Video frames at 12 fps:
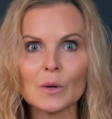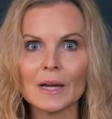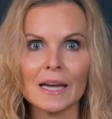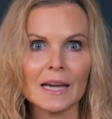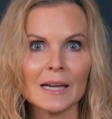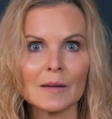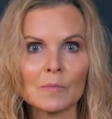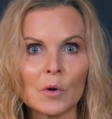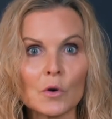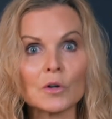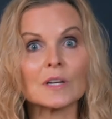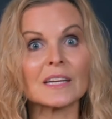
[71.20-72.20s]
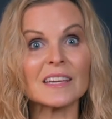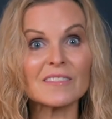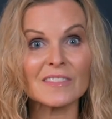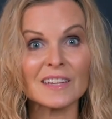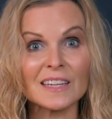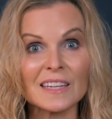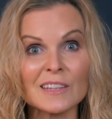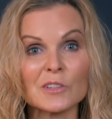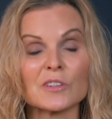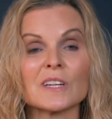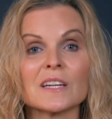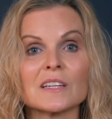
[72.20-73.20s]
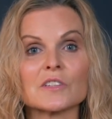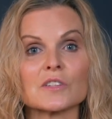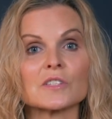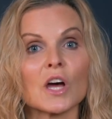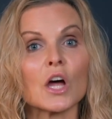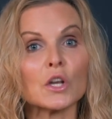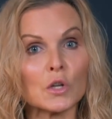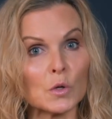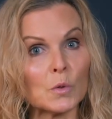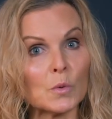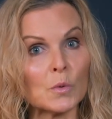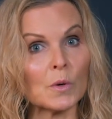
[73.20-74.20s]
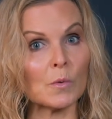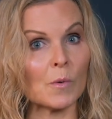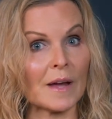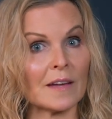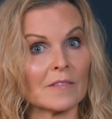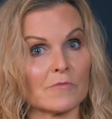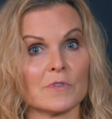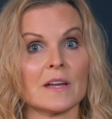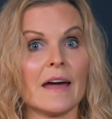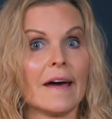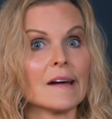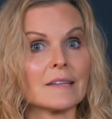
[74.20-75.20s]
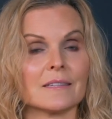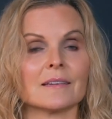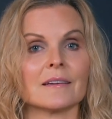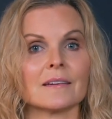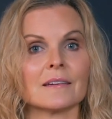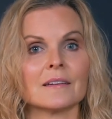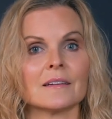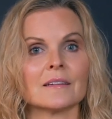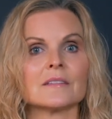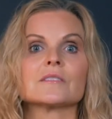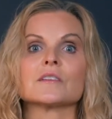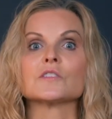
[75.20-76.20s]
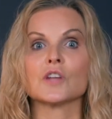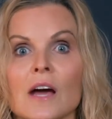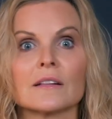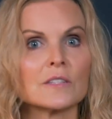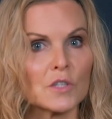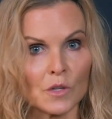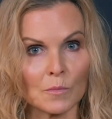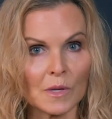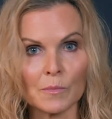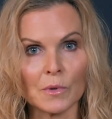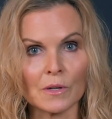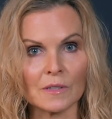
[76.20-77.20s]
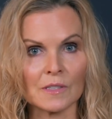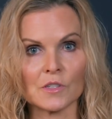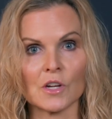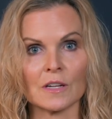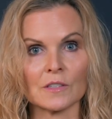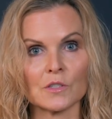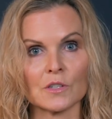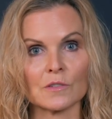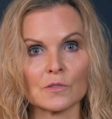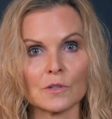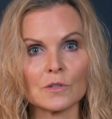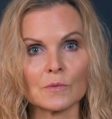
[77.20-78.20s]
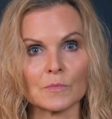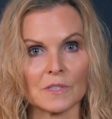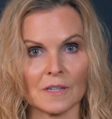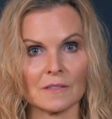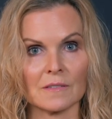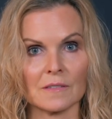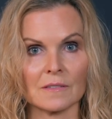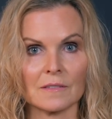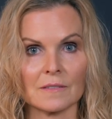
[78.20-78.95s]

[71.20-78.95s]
game, or even learning just a new way of reacting to challenging people and challenging circumstances.